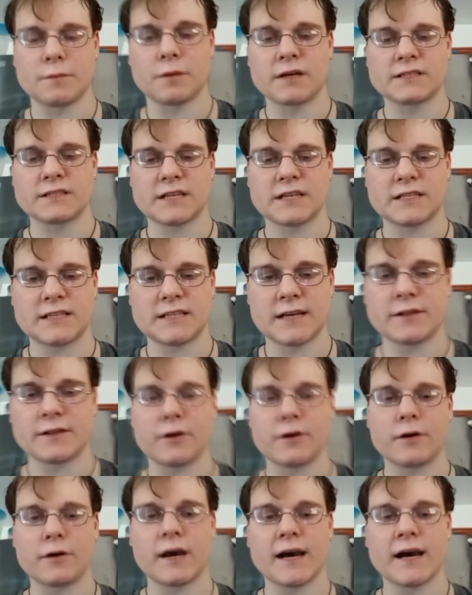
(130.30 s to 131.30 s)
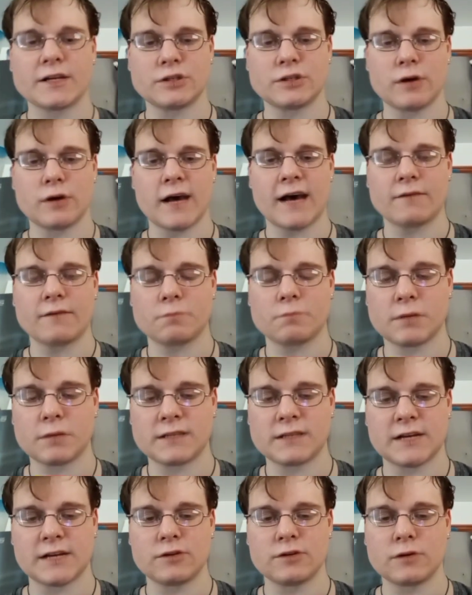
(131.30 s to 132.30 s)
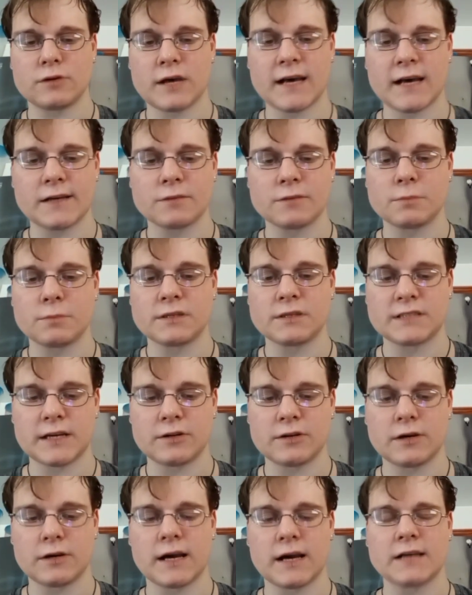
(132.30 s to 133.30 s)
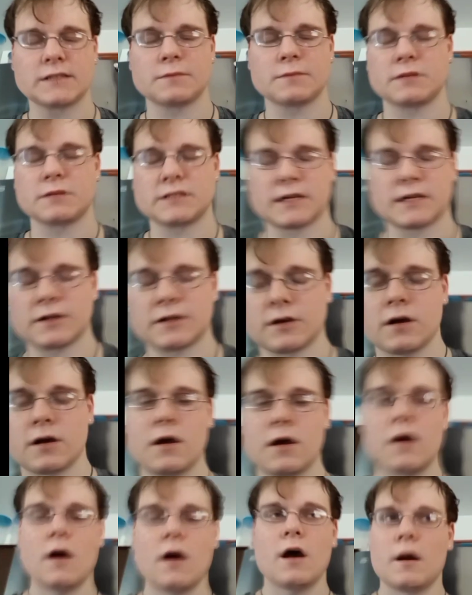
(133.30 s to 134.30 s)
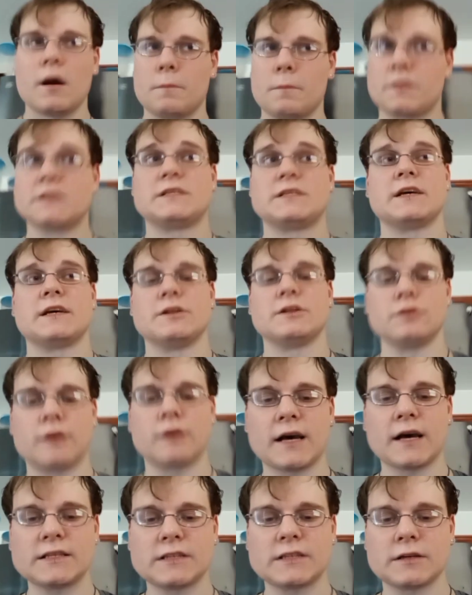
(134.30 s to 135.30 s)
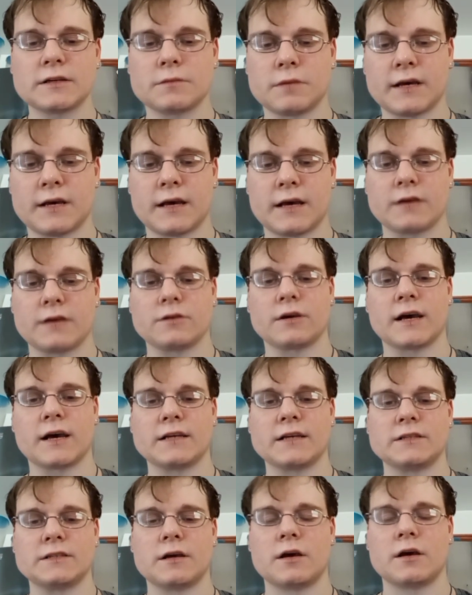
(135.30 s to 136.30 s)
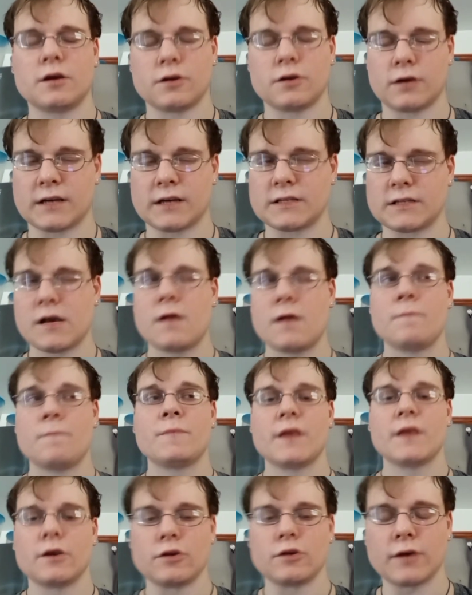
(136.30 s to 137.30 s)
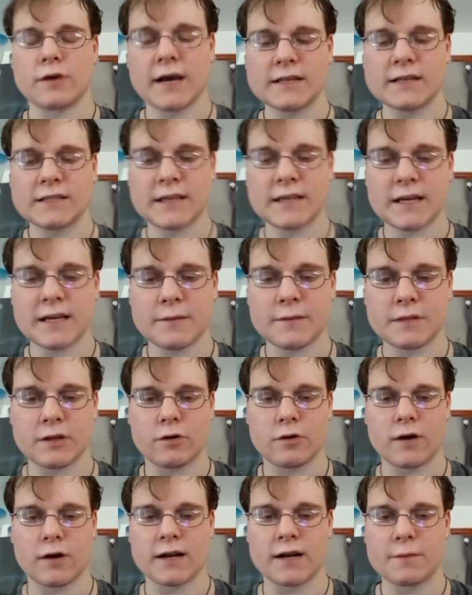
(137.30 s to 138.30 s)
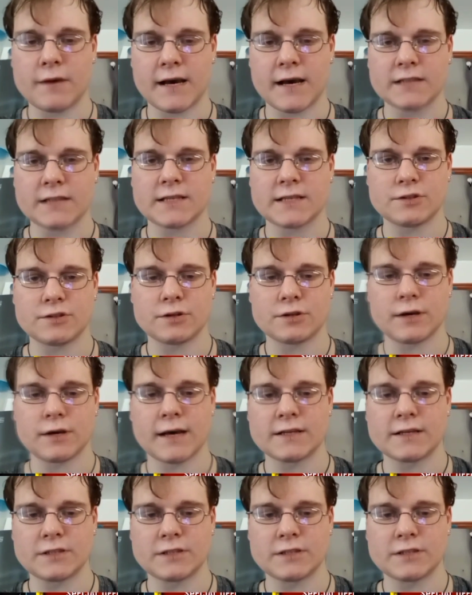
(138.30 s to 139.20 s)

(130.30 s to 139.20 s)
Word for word: but as I said though, guys, you have. But I said you guys. But I said you guys. But I said. But I said you guys. But yeah, you guys. You guys. You guys can get them in the credit packs, as you guys